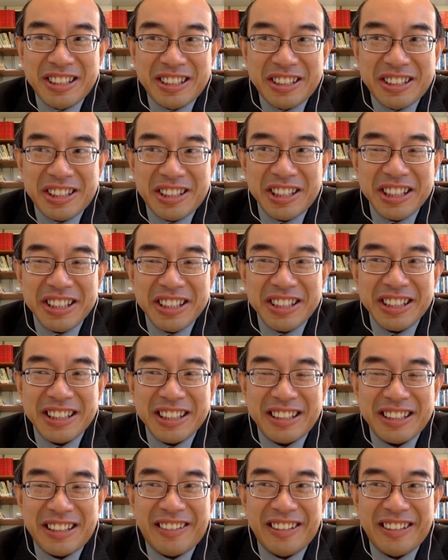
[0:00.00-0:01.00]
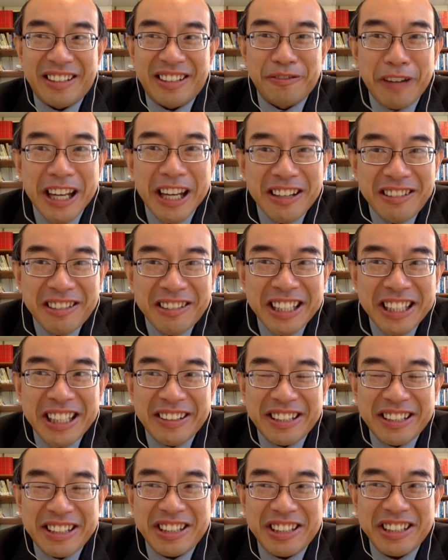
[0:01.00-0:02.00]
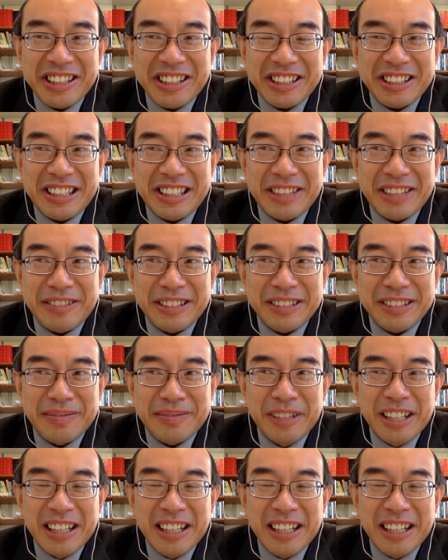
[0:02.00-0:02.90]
churches, or the way of looking at church, the